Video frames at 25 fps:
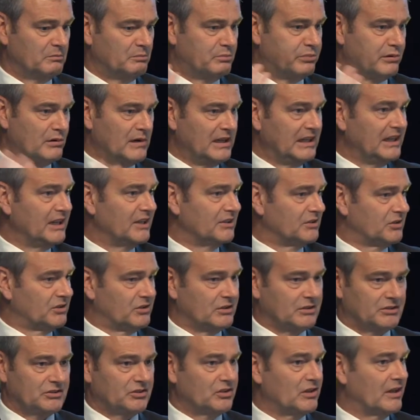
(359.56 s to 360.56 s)
Brilliant
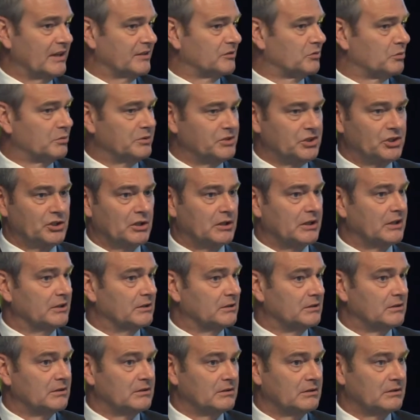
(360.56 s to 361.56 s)
success with sugar.
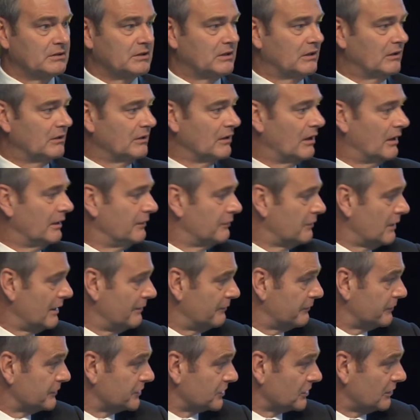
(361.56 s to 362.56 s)
Can't
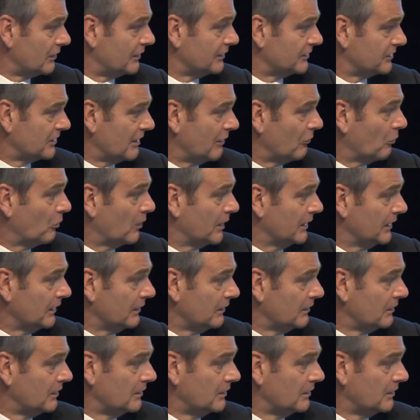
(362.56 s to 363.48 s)
overemphasize that win.